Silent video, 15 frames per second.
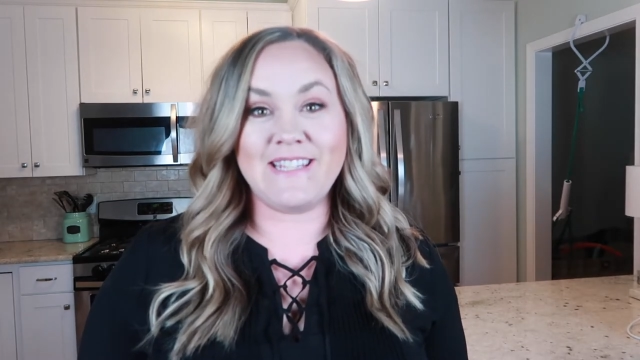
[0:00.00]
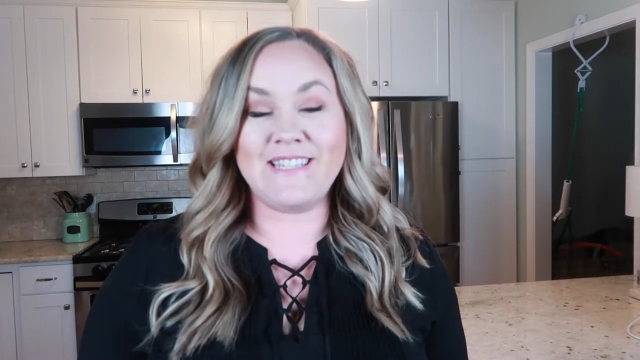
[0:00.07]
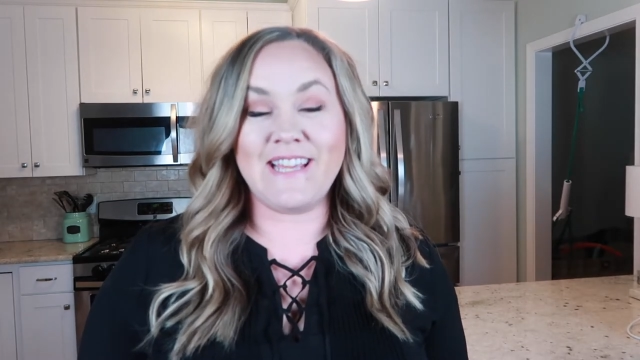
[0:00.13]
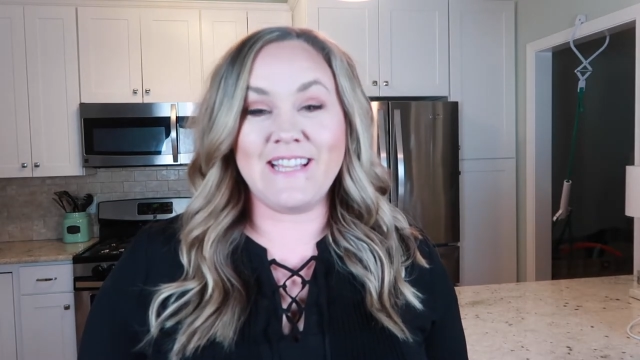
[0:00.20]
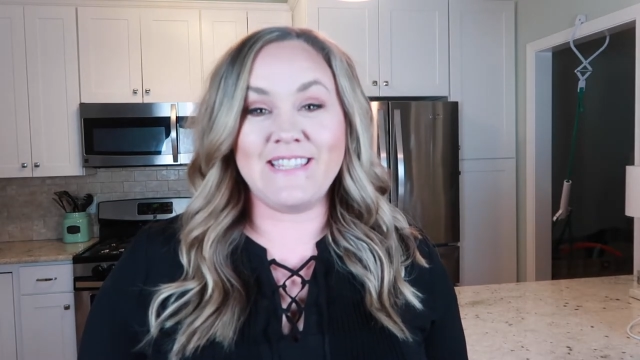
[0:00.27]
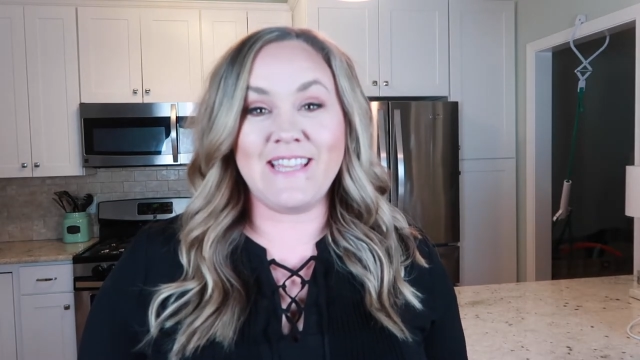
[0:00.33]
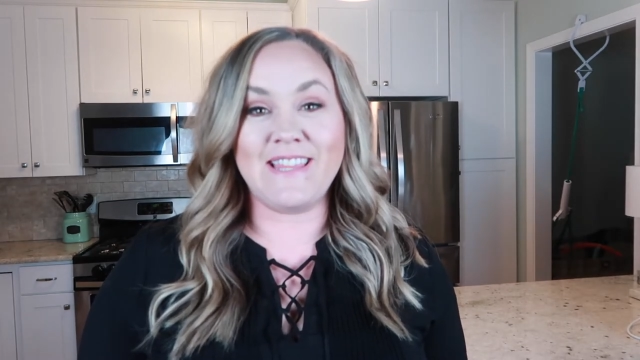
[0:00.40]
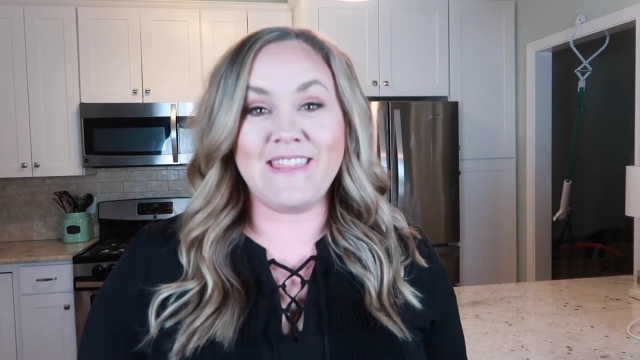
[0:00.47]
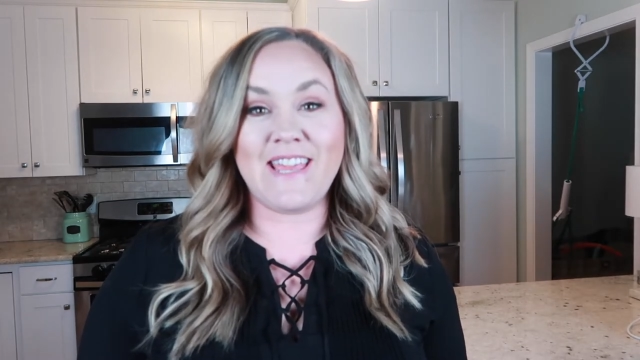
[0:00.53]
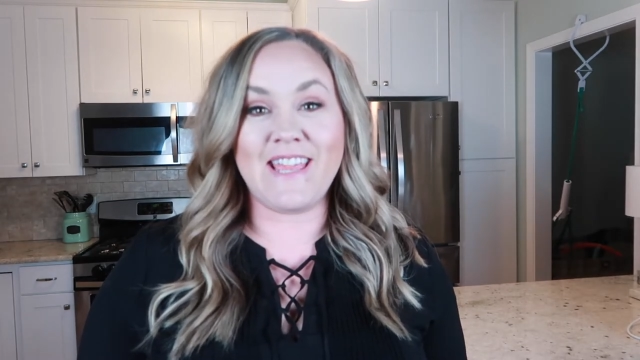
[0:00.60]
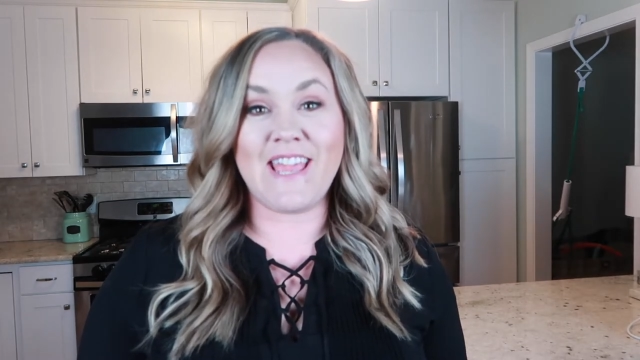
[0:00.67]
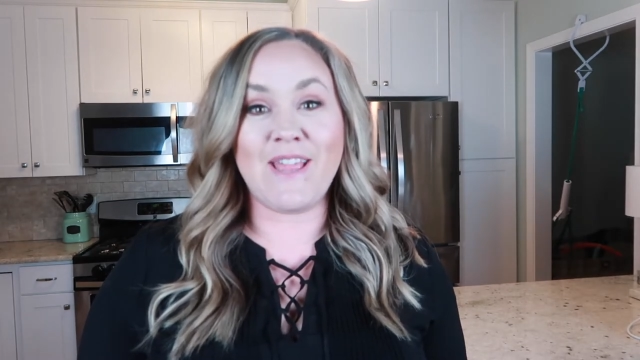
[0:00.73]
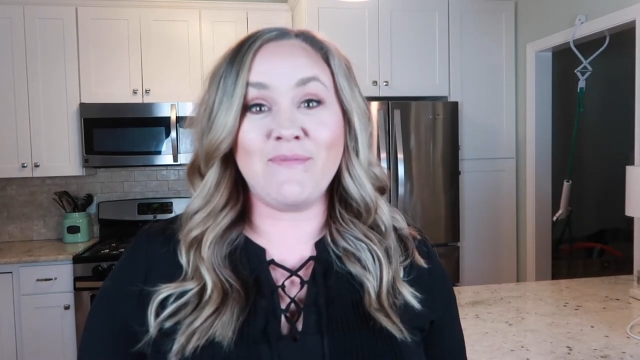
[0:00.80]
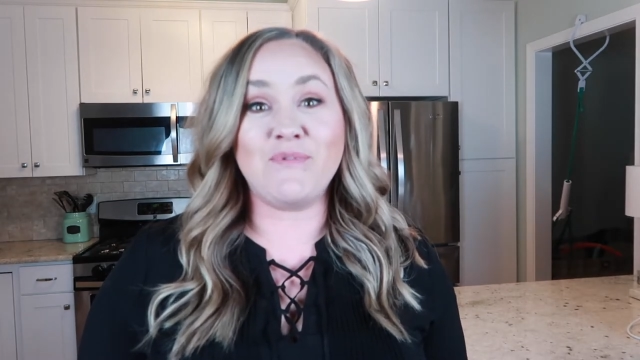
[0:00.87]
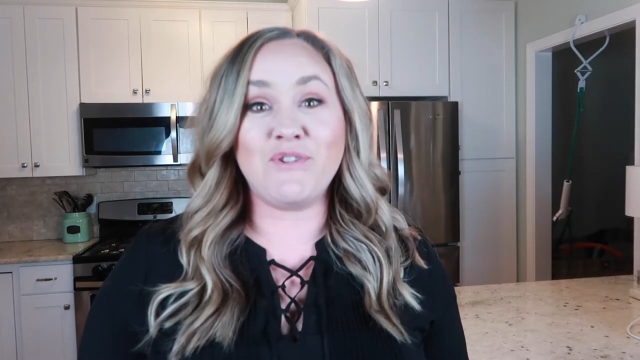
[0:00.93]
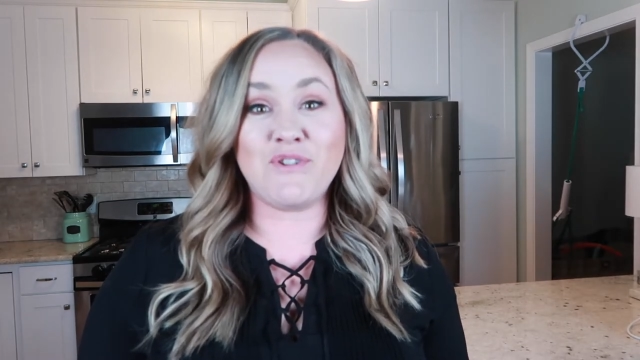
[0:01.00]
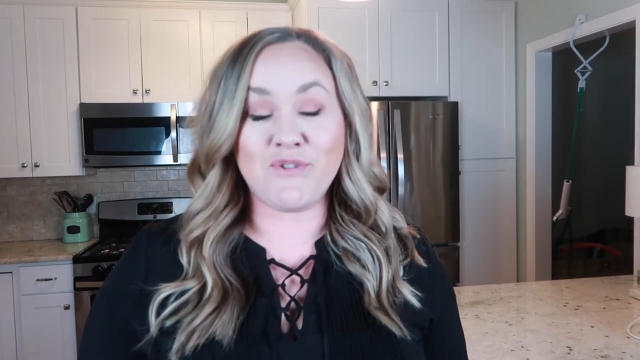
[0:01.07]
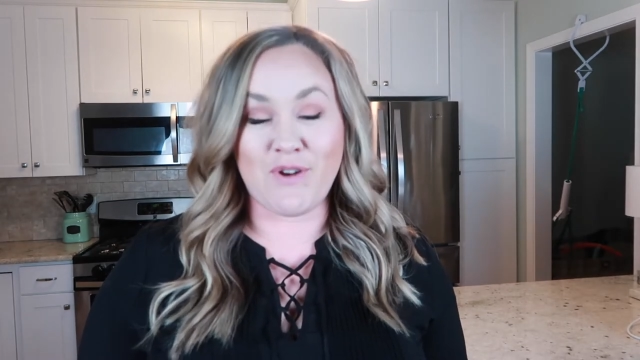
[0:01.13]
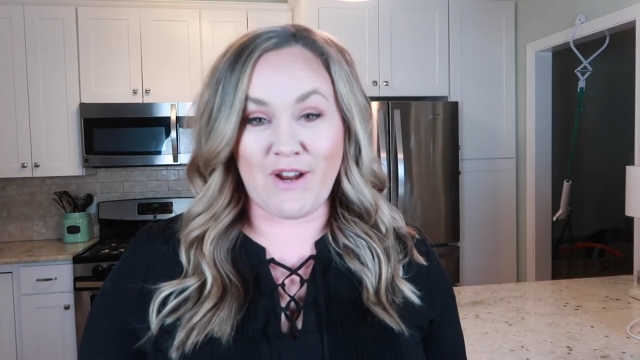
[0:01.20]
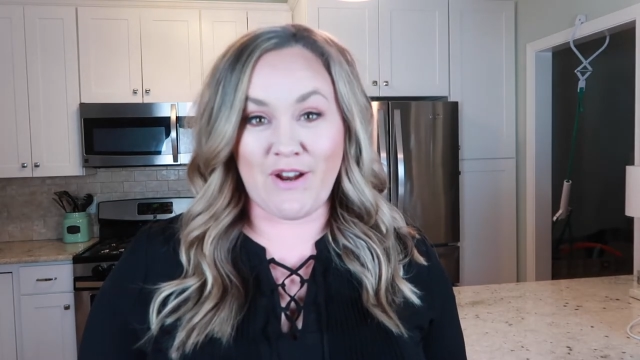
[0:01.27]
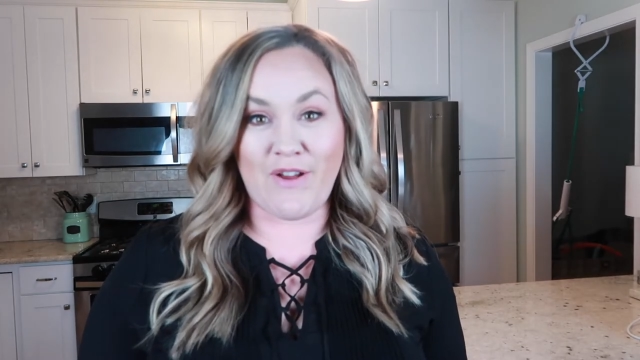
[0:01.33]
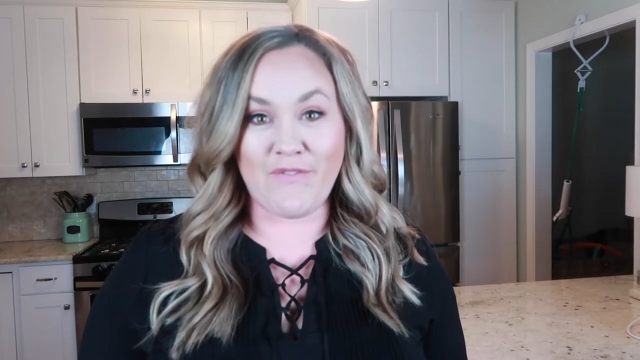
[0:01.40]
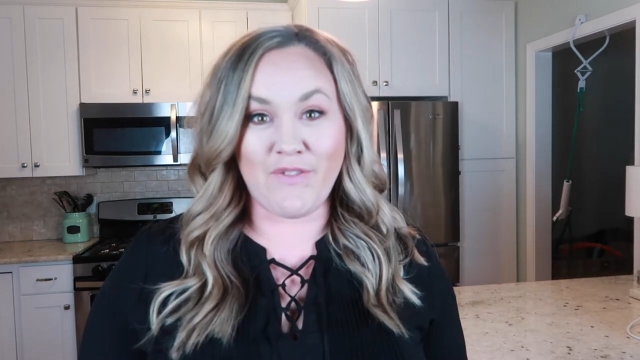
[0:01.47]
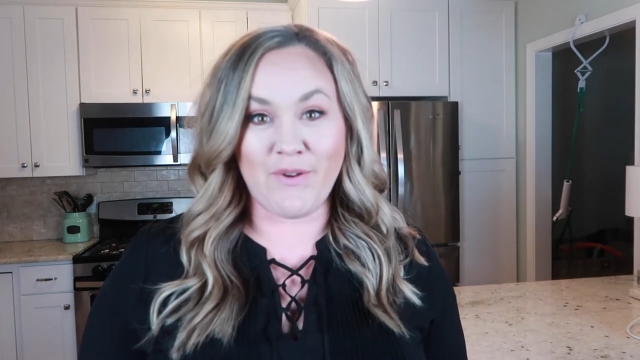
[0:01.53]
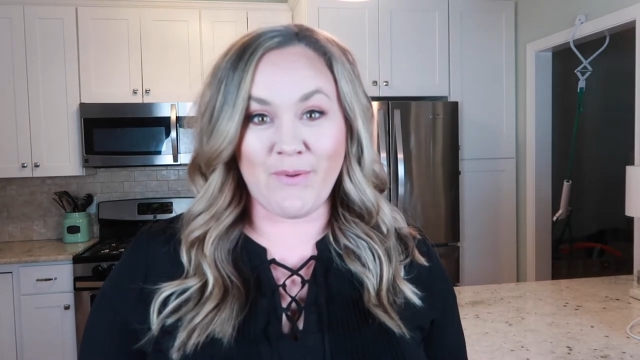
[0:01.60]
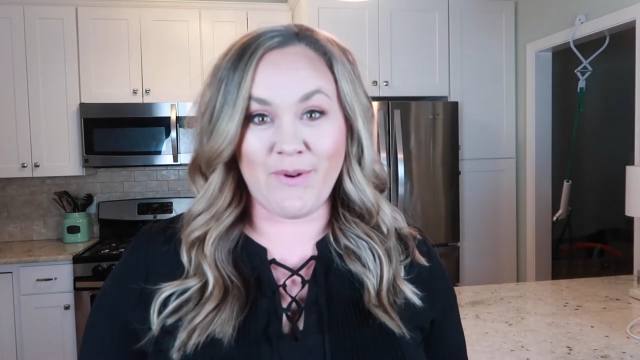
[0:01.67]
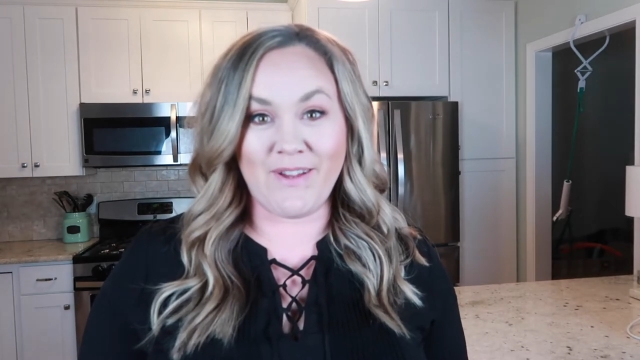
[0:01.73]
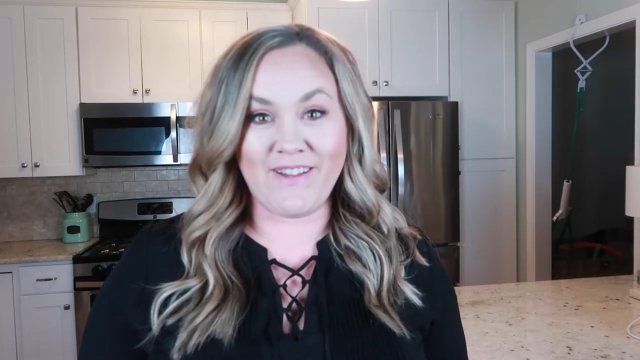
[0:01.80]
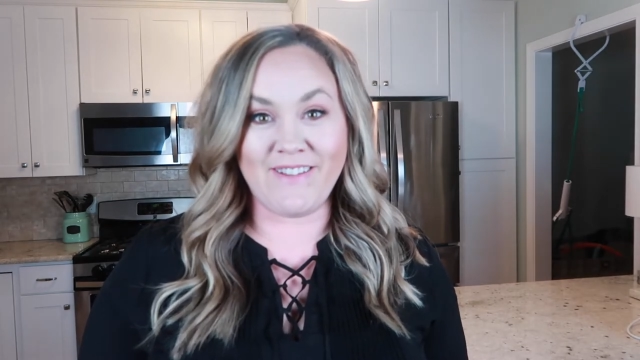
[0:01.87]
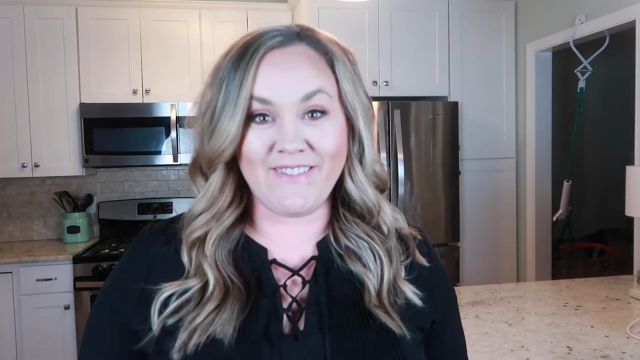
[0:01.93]
that taste like they came straight off the
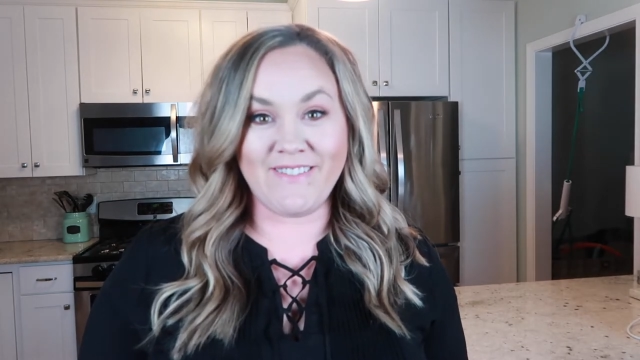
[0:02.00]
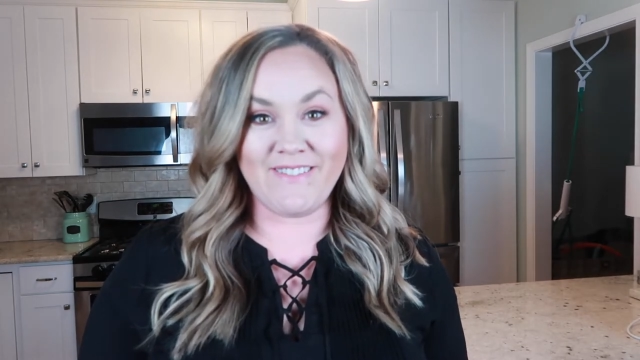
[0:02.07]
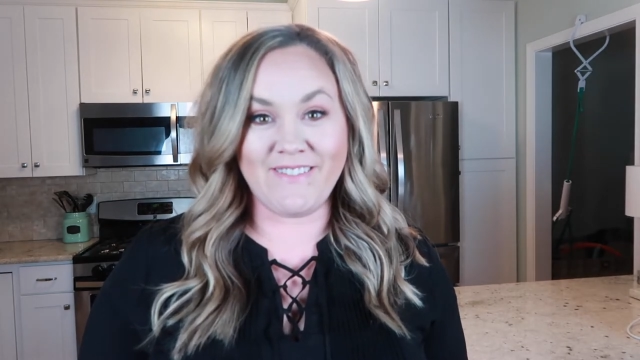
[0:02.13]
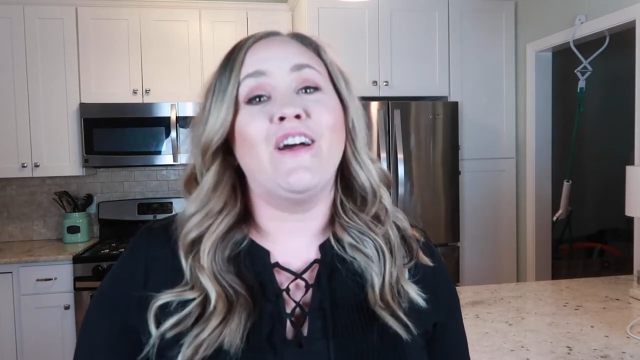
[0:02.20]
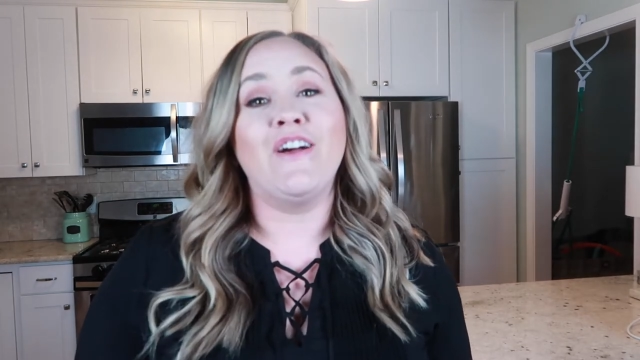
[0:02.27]
grill.